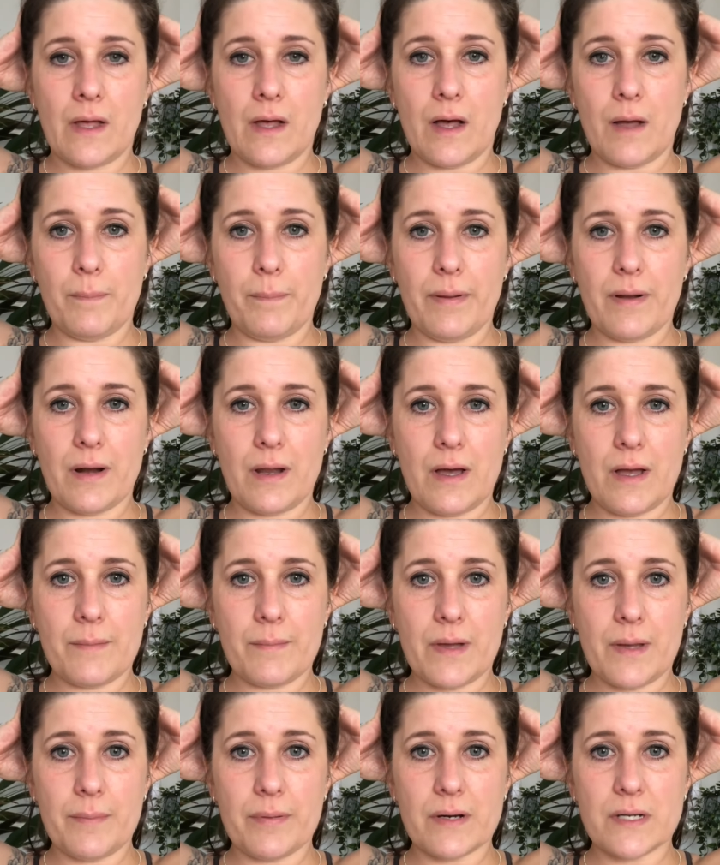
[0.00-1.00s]
Apply
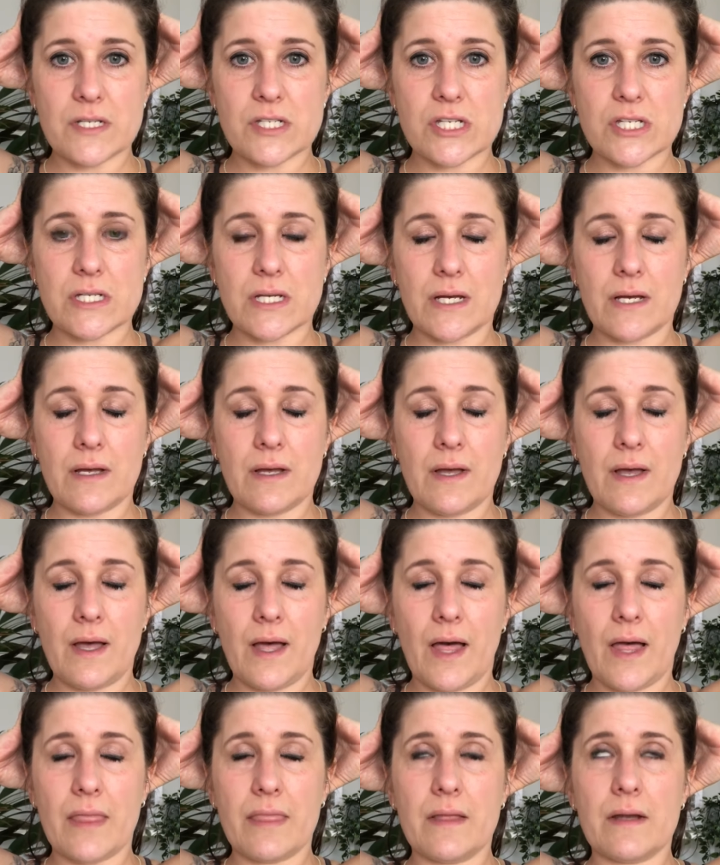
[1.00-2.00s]
my pressure,
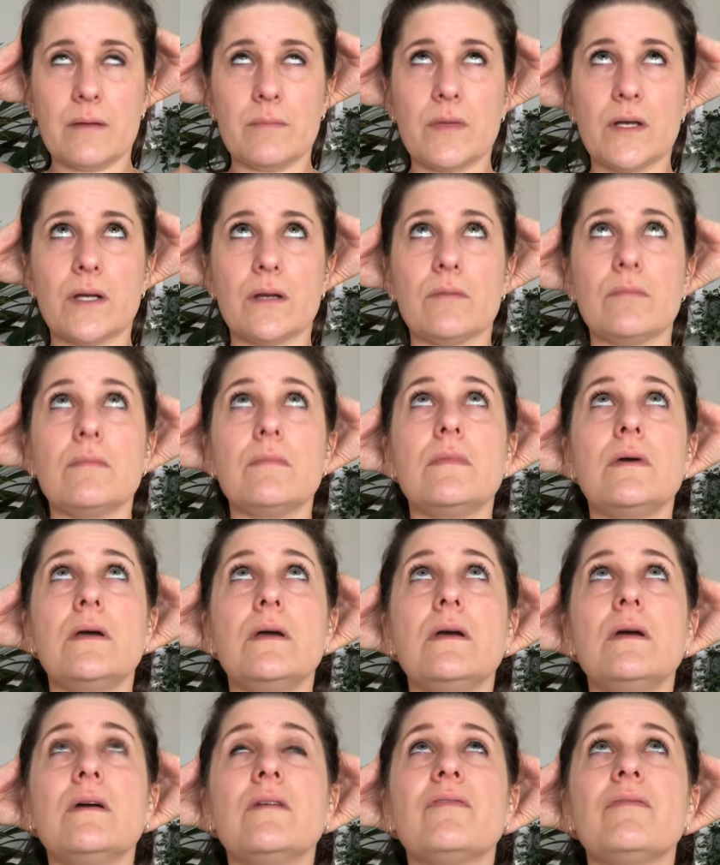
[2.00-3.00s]
and then I'm going to
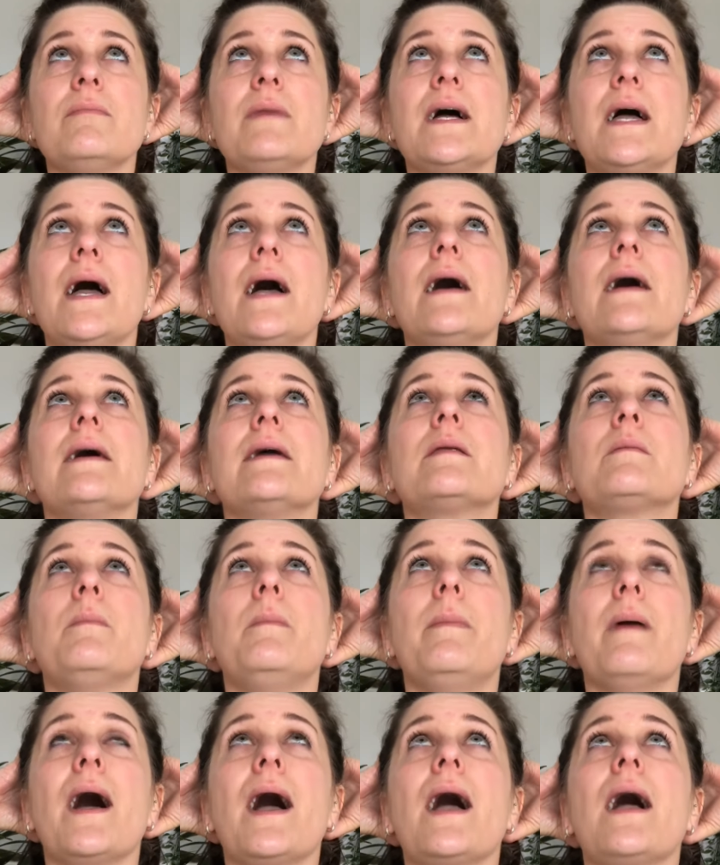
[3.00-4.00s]
move my head
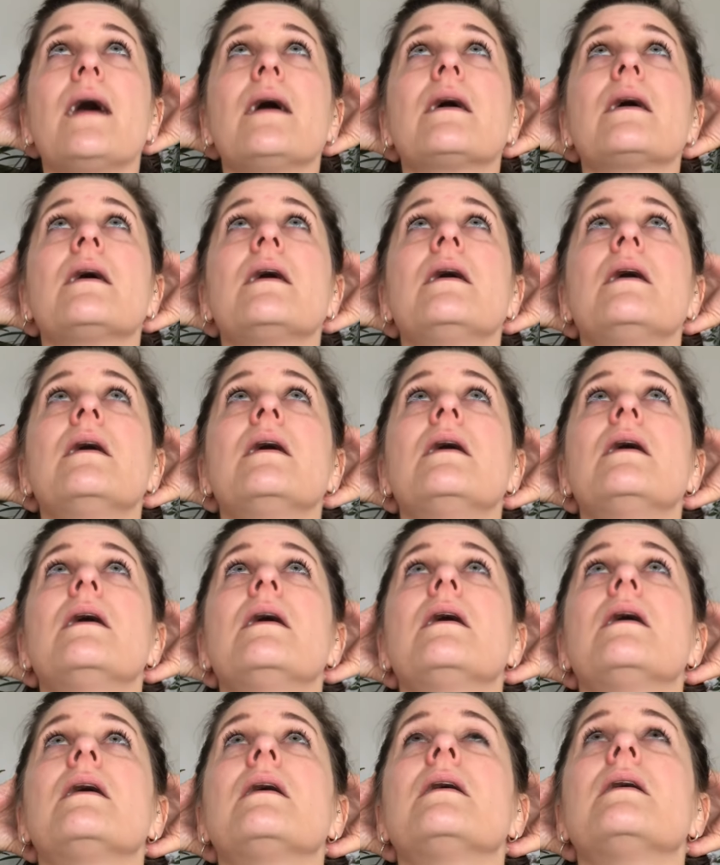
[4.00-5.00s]
back.
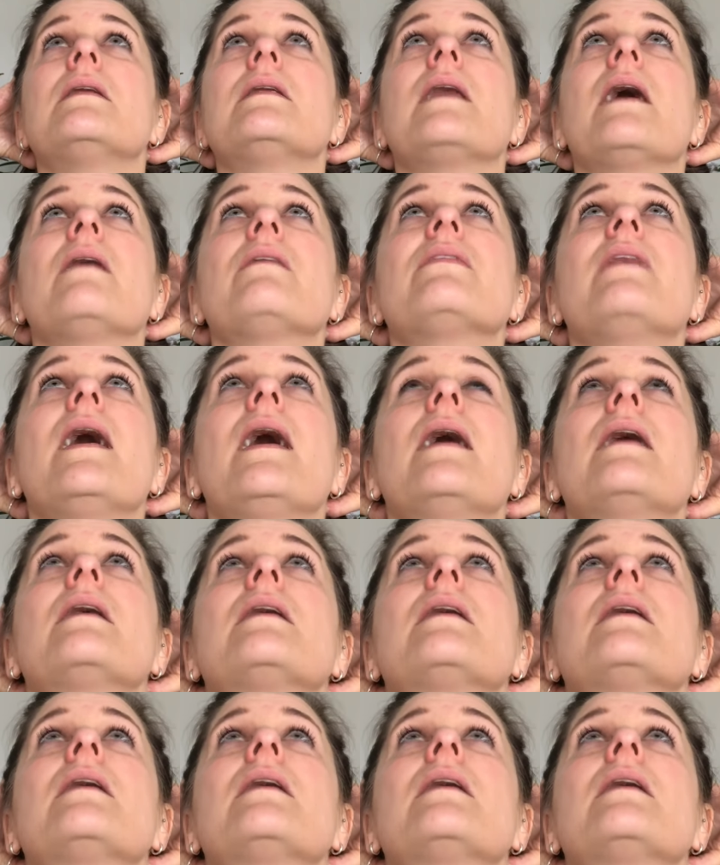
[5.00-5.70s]
Now that